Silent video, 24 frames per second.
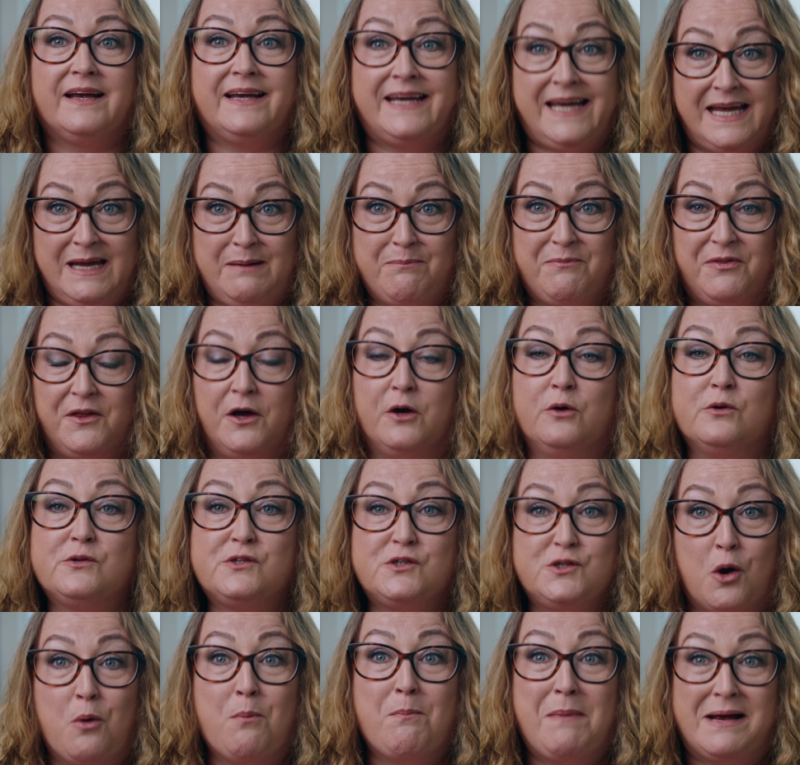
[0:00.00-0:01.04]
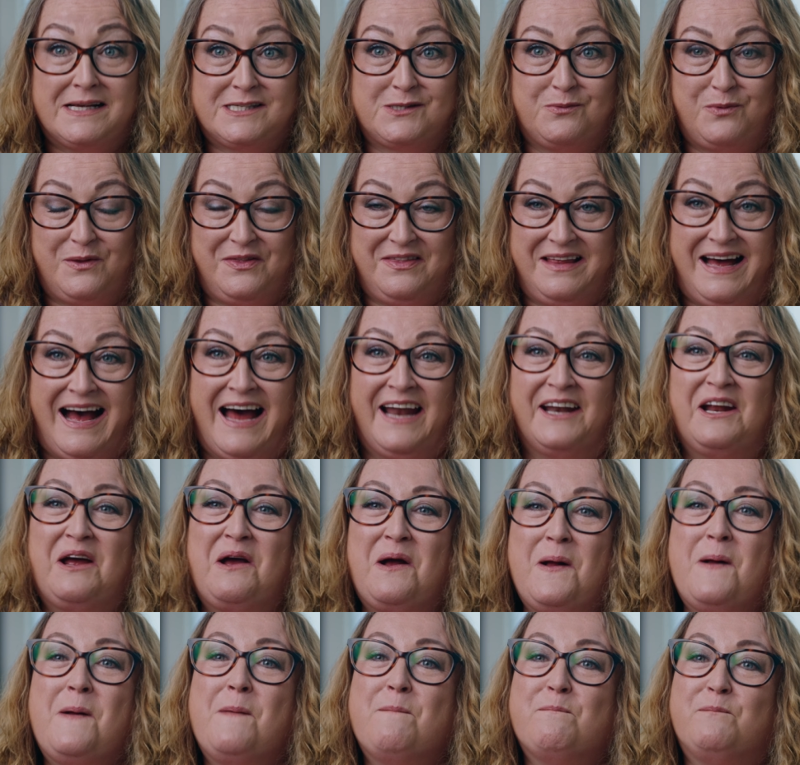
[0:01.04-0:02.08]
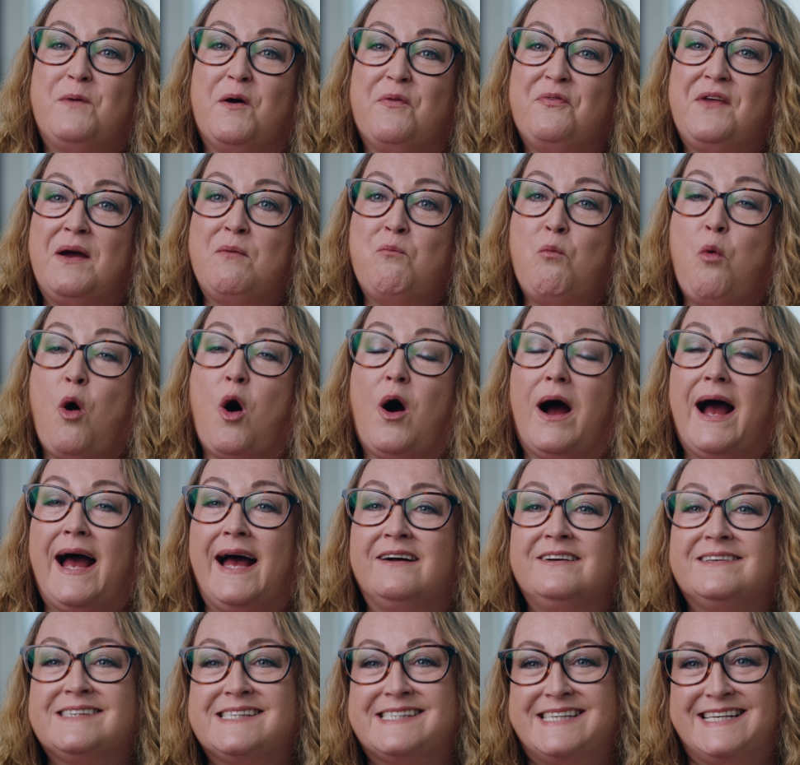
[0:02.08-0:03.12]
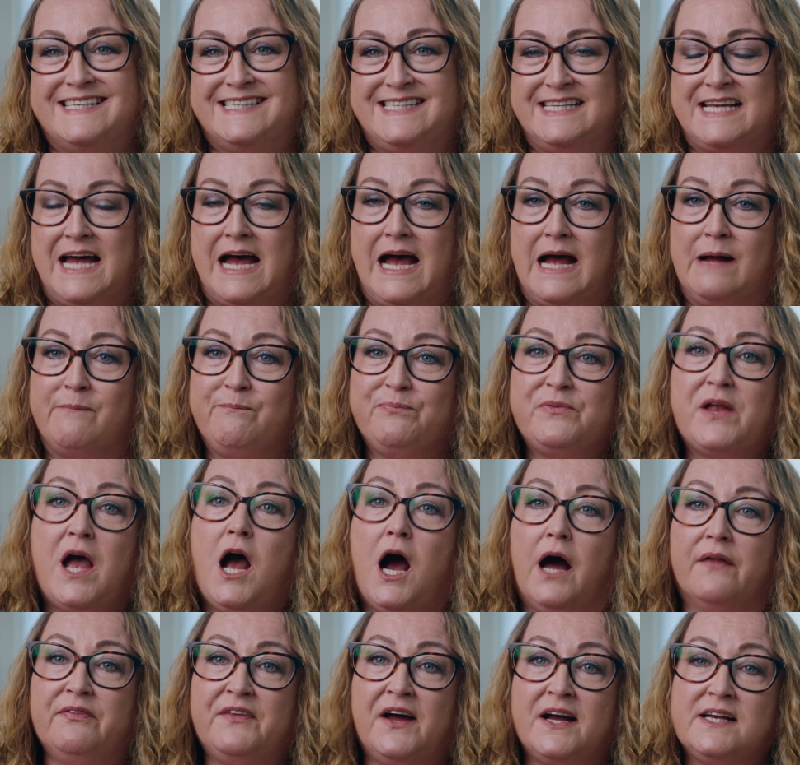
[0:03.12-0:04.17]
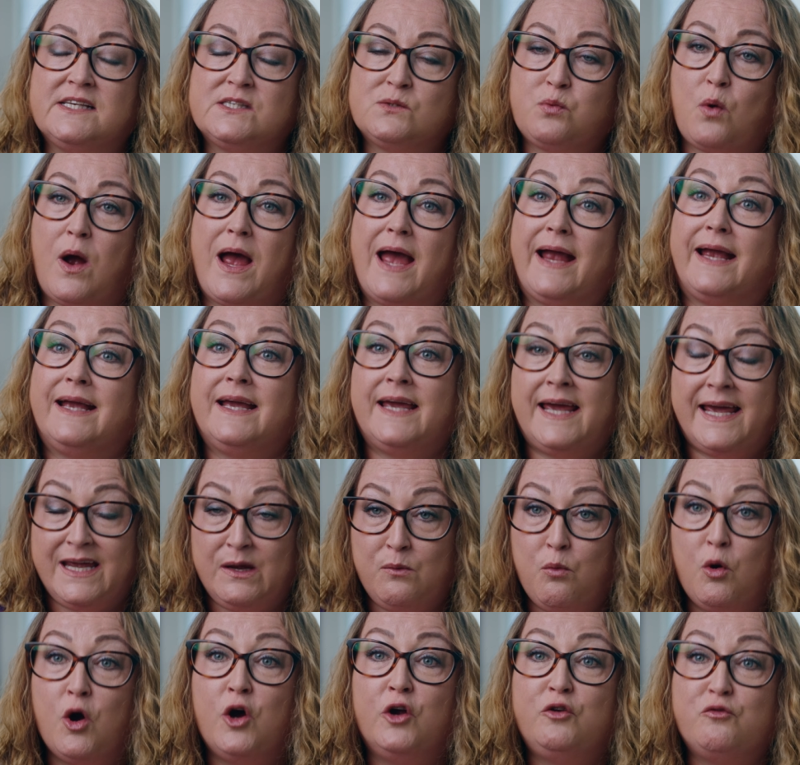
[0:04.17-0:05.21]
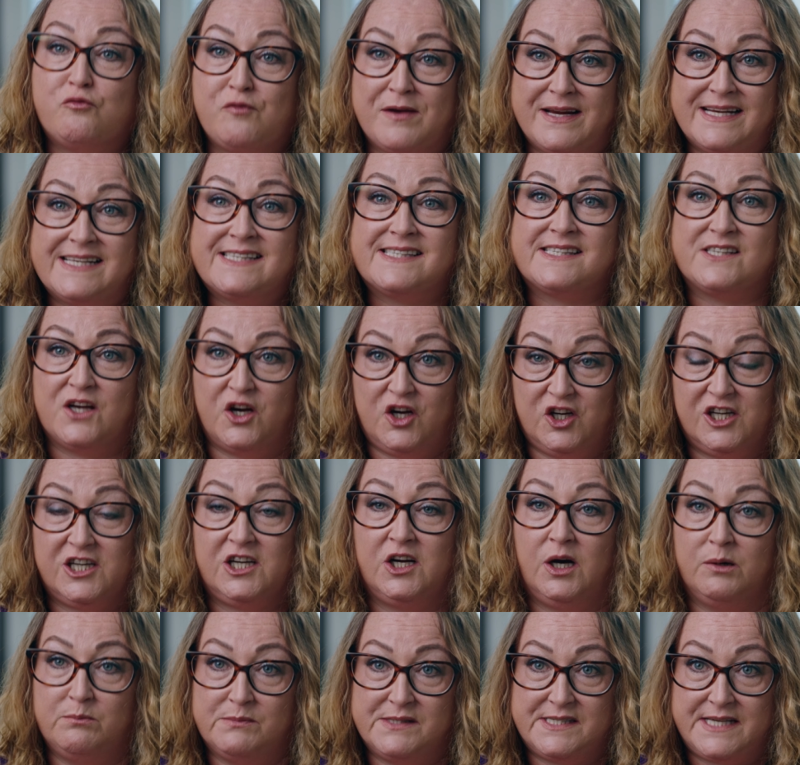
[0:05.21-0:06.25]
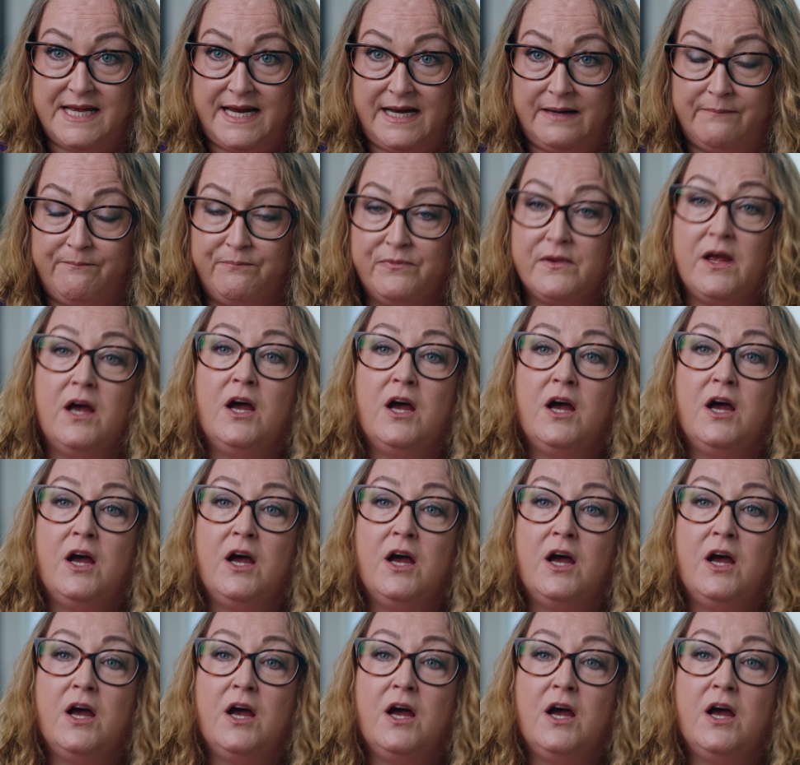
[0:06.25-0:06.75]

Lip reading: Keep those, don't mess with that. But then what else is there? And that's where keyword research comes in.